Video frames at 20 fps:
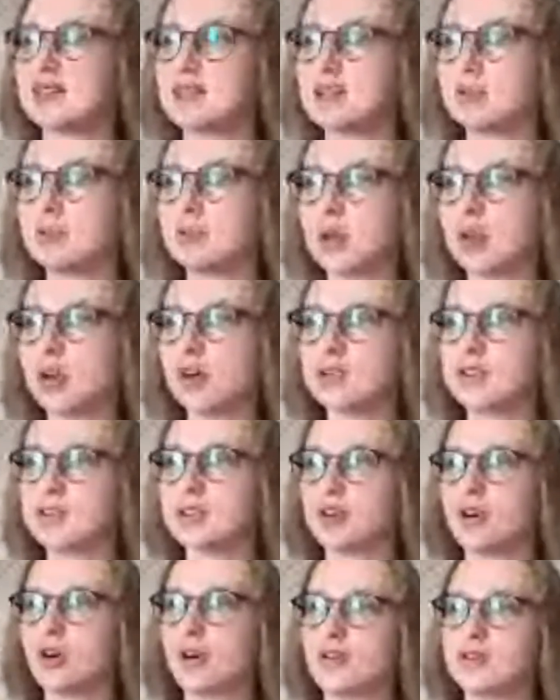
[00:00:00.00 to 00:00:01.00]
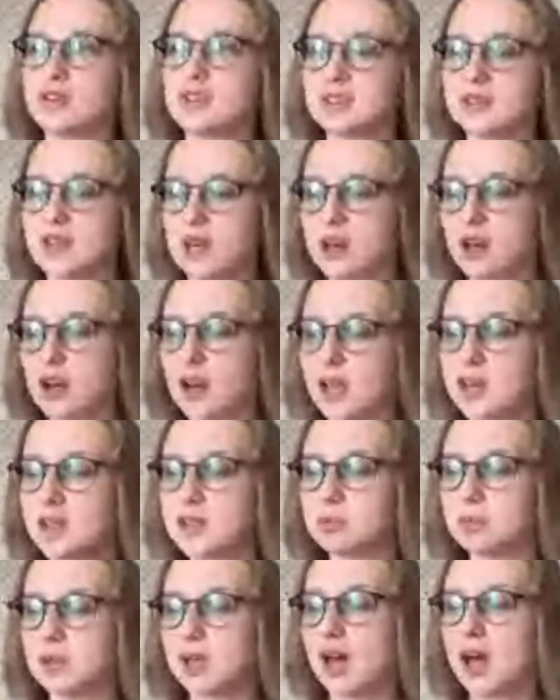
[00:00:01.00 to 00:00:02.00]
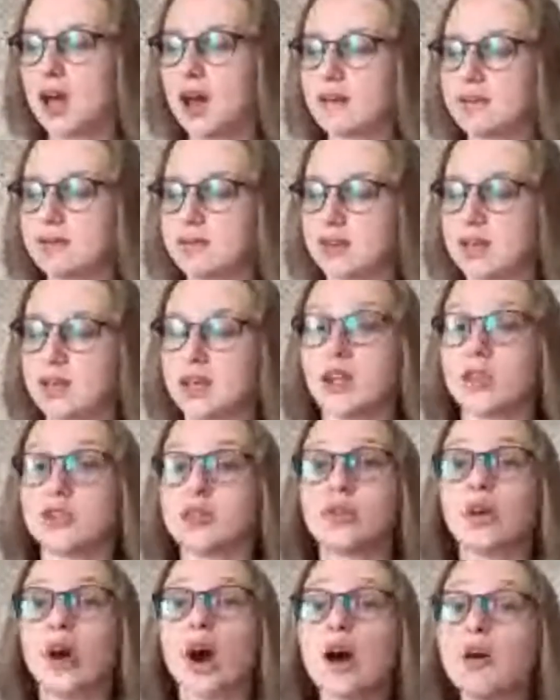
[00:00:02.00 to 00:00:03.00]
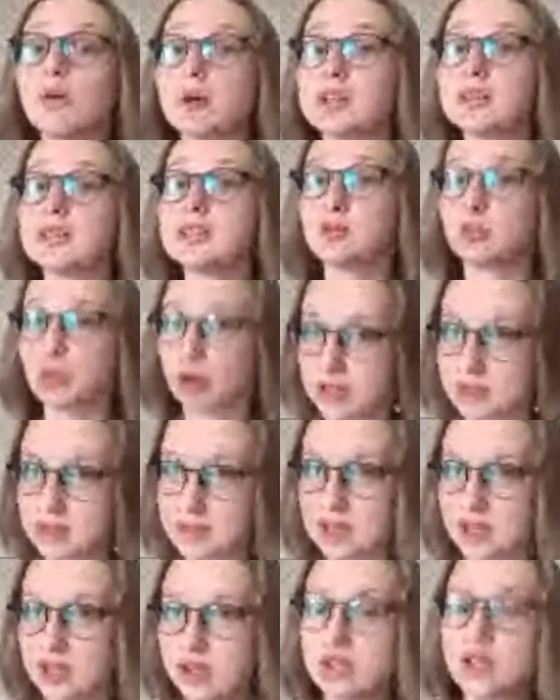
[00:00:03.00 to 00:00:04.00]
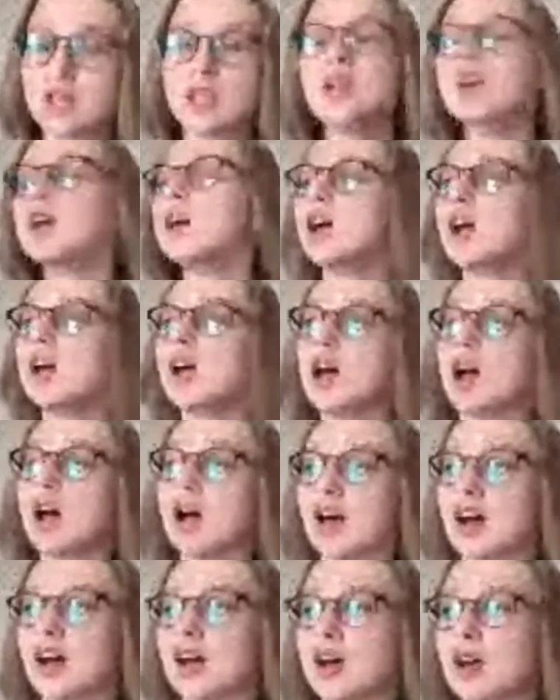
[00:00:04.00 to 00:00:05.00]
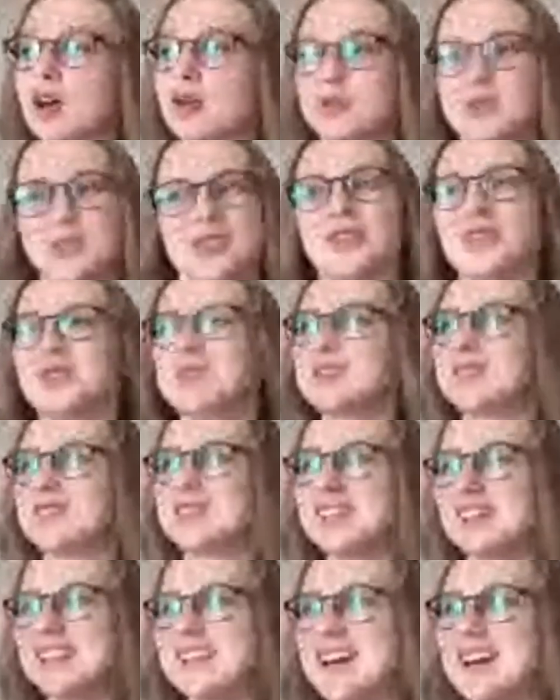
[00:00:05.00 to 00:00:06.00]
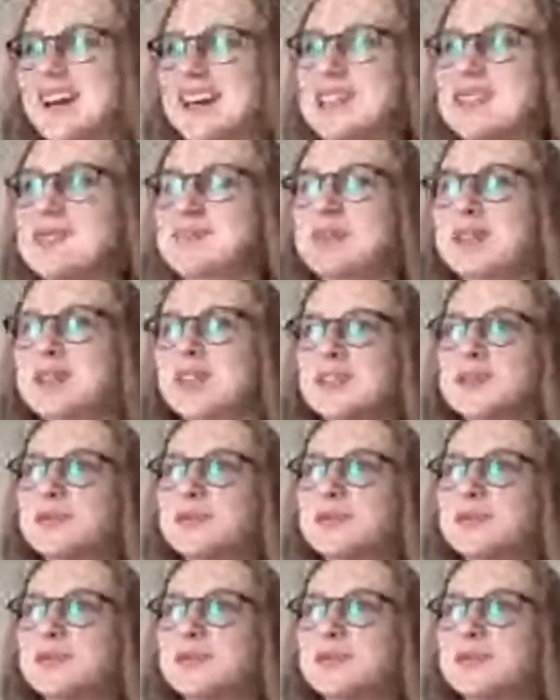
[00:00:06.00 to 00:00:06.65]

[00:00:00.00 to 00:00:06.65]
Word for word: And we also on Saturdays we have a two-hour sports session, mm-hmm. uh, which is also really nice